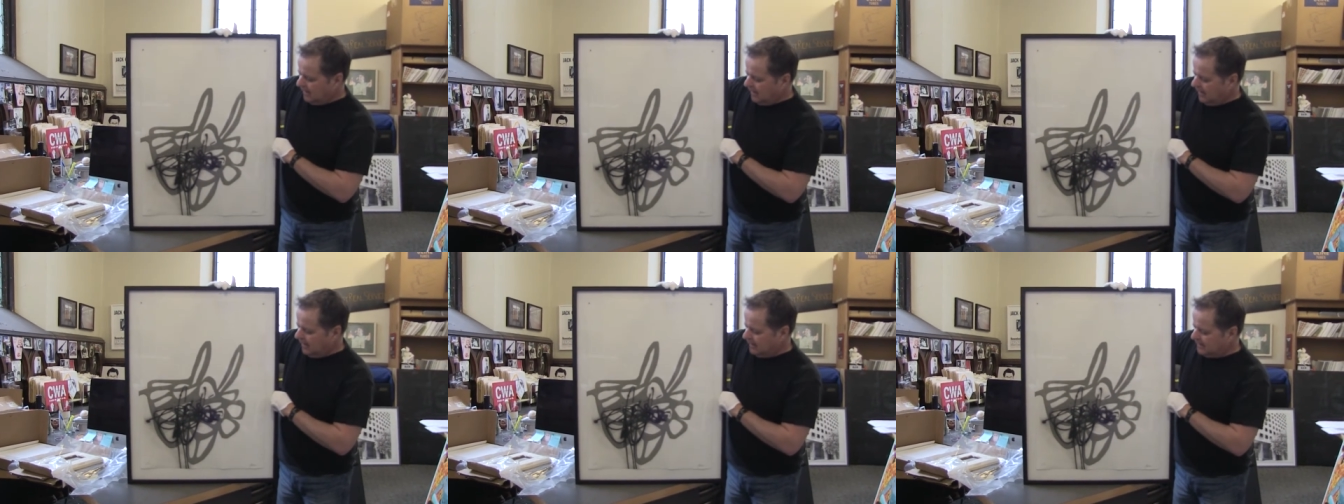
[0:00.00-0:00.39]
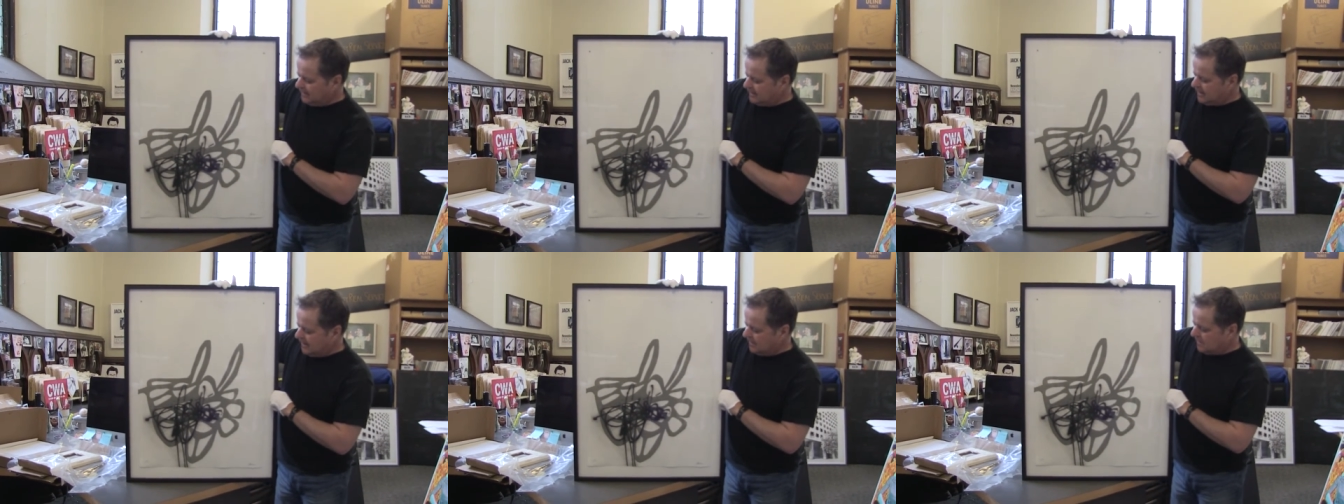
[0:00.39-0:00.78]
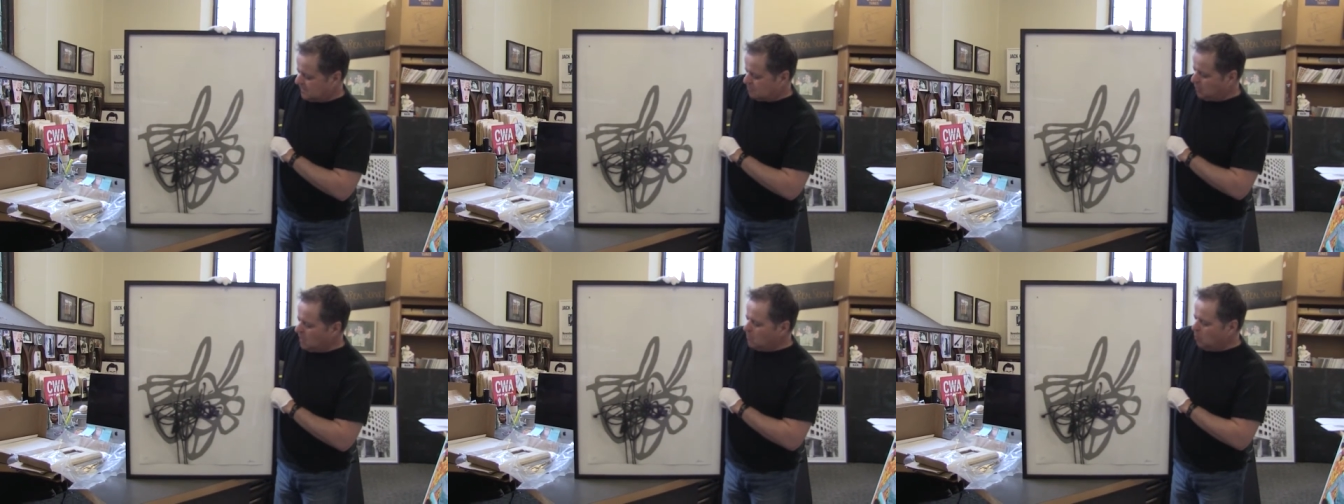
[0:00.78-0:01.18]
It
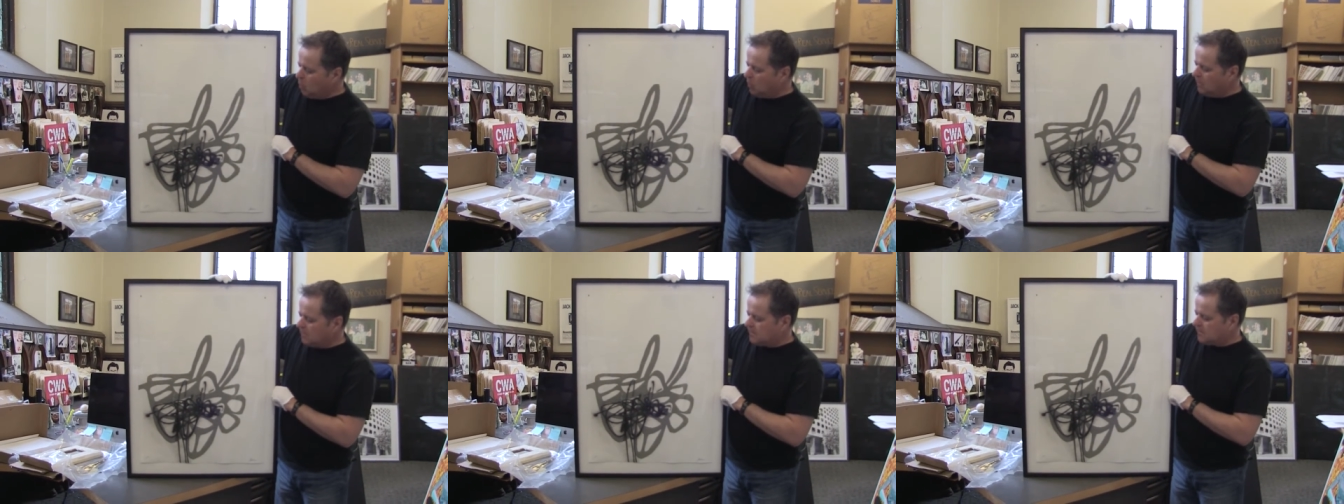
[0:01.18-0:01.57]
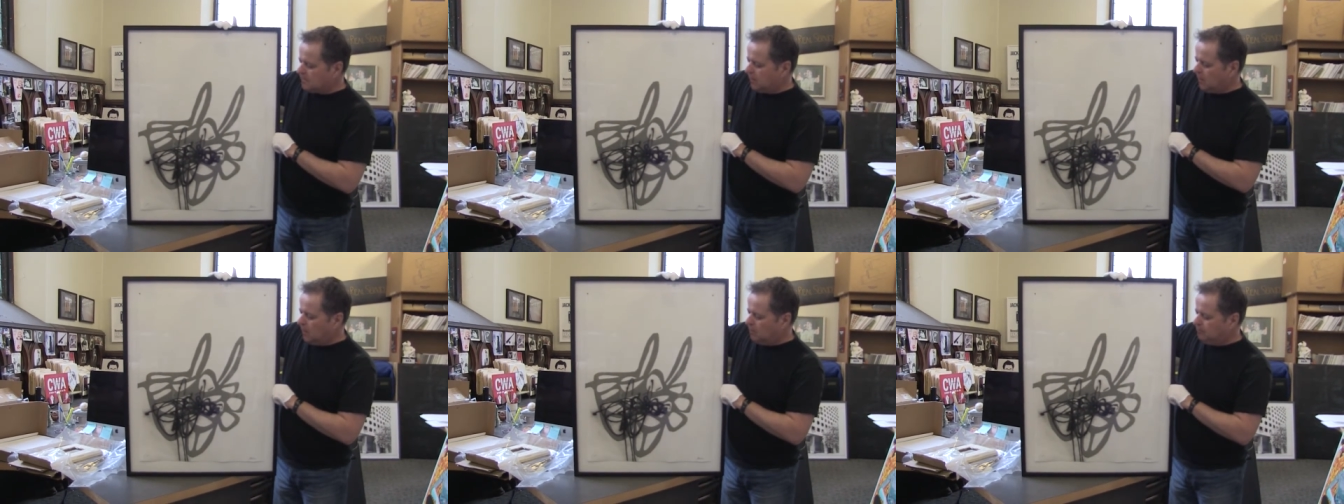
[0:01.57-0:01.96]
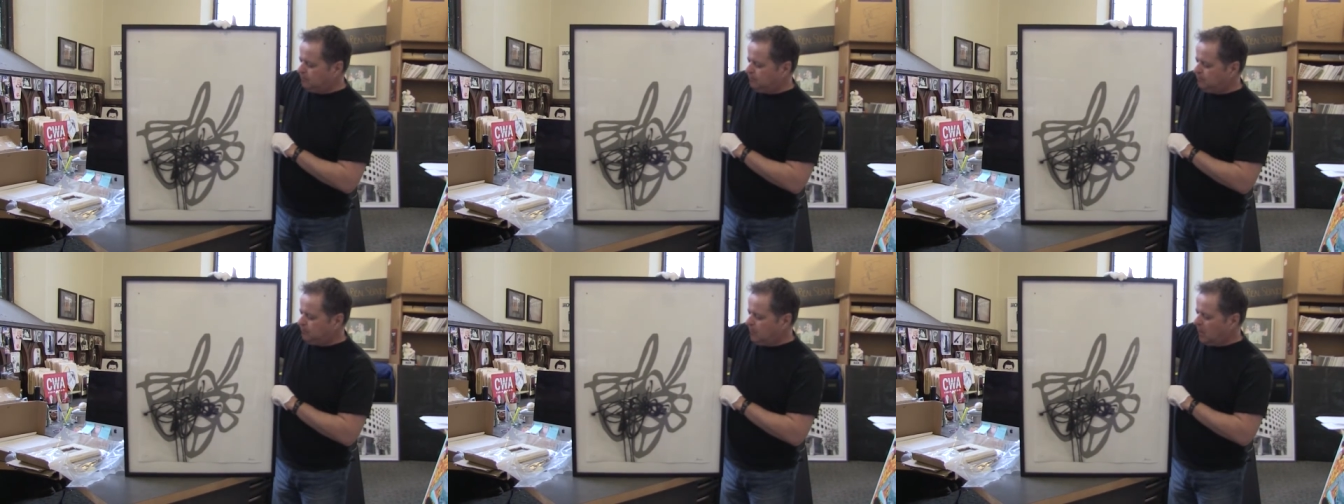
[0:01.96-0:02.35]
springboards from
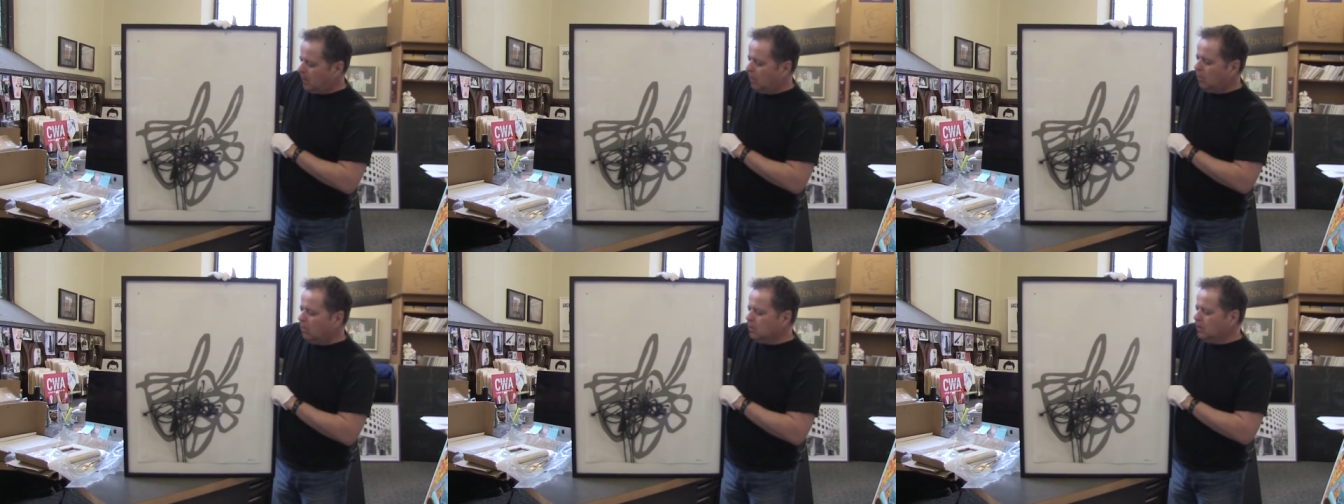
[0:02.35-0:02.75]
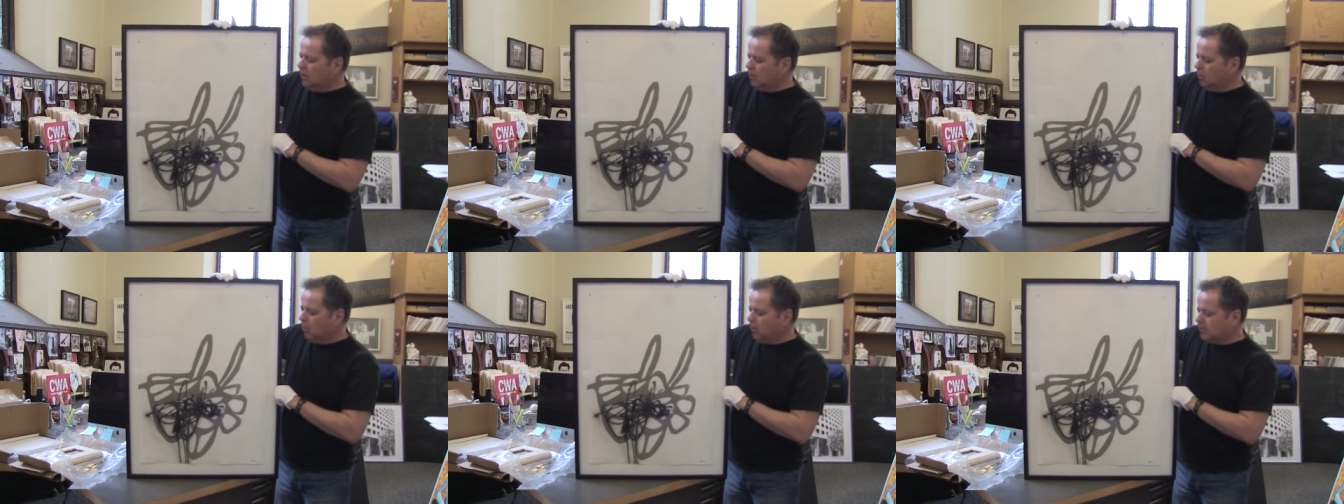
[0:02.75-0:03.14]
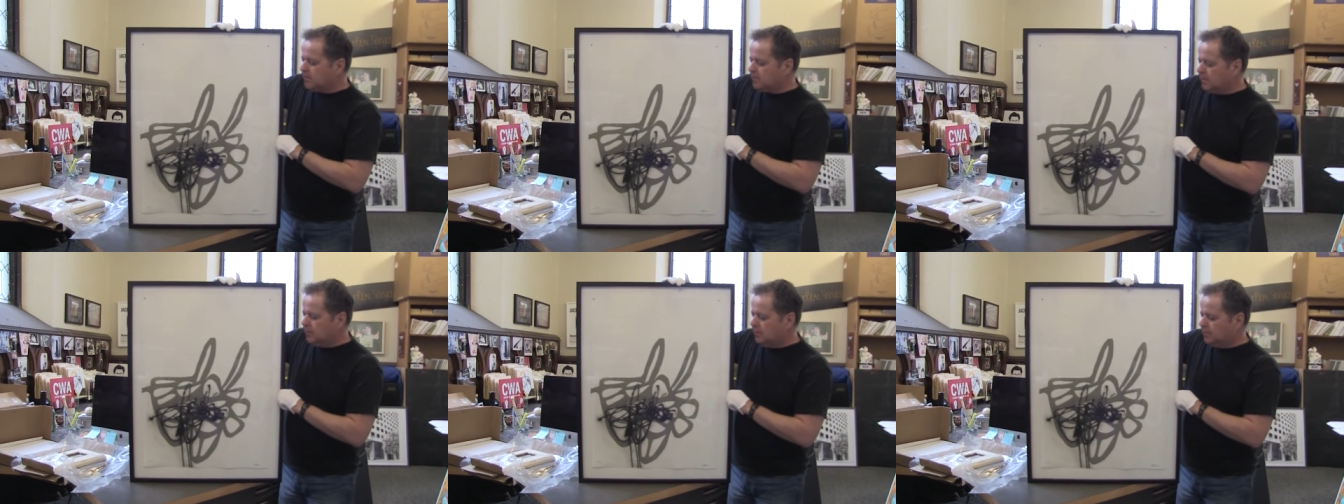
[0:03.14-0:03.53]
earlier
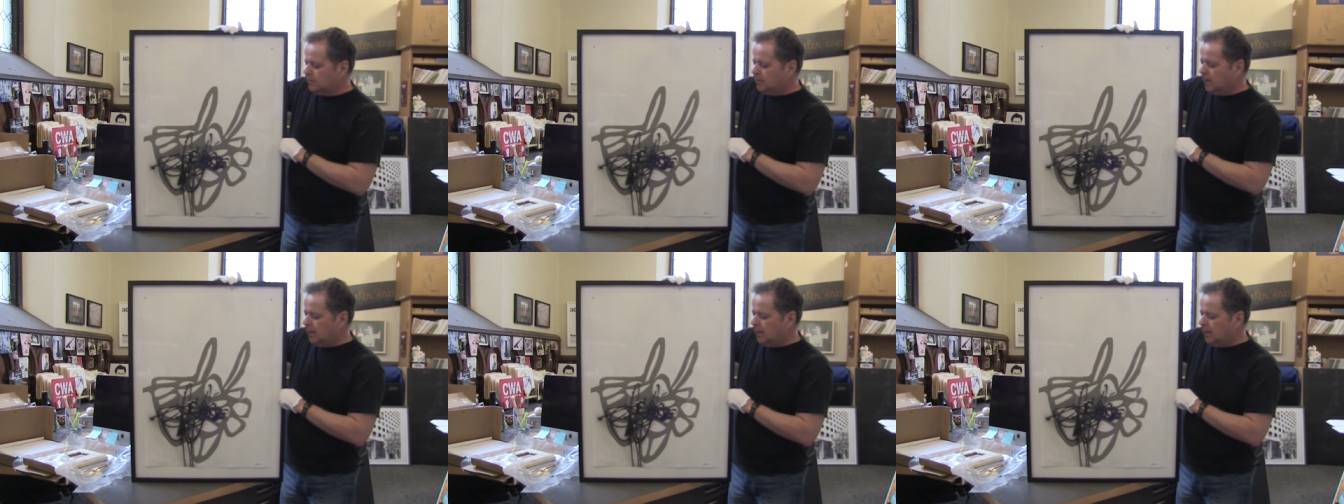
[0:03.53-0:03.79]
works of